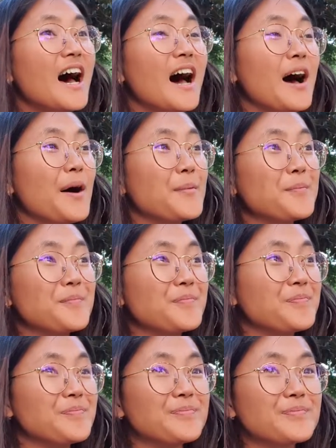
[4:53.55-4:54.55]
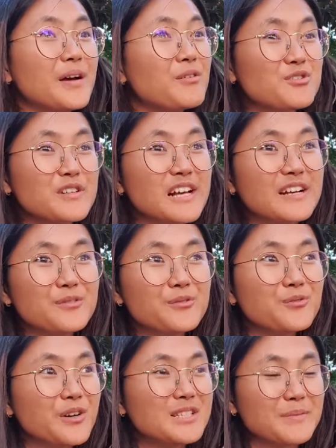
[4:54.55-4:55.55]
I was really like,
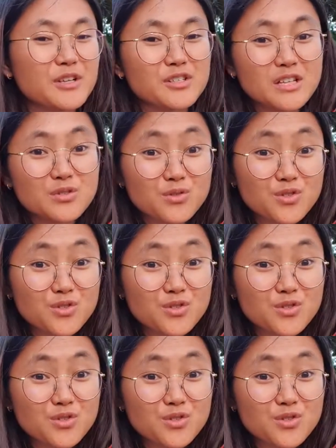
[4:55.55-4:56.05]
what am I gonna do?